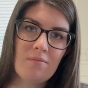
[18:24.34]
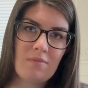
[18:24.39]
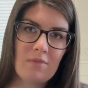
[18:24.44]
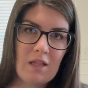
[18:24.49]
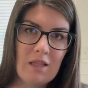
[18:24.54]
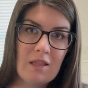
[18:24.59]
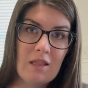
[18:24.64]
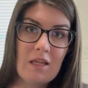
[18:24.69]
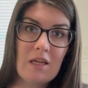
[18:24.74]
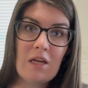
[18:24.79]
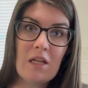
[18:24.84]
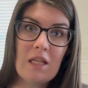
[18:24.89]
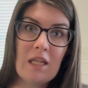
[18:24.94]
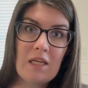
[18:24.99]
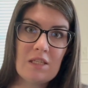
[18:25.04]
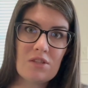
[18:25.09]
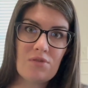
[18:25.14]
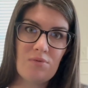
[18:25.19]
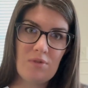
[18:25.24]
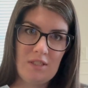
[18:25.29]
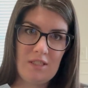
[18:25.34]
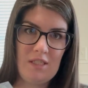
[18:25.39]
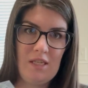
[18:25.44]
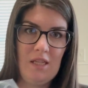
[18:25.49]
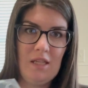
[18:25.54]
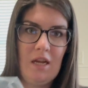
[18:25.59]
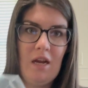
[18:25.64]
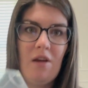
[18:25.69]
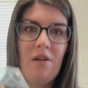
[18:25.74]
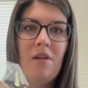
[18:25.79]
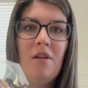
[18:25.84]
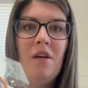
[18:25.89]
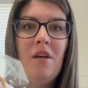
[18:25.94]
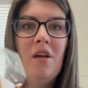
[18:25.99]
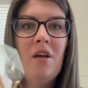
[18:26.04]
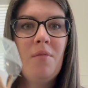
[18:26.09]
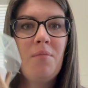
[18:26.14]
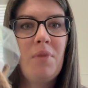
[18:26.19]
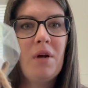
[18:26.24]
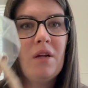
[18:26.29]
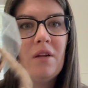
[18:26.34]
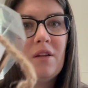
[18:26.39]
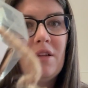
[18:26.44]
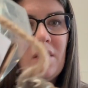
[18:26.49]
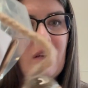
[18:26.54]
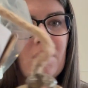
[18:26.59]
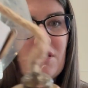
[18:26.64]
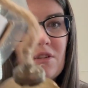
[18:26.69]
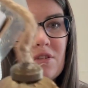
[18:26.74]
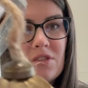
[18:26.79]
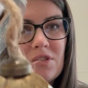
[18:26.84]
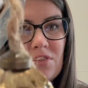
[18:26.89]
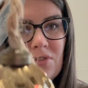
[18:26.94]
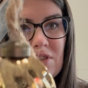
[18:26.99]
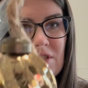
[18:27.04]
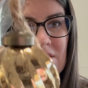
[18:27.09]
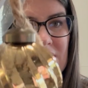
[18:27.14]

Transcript: Little less risky there. But here, so you can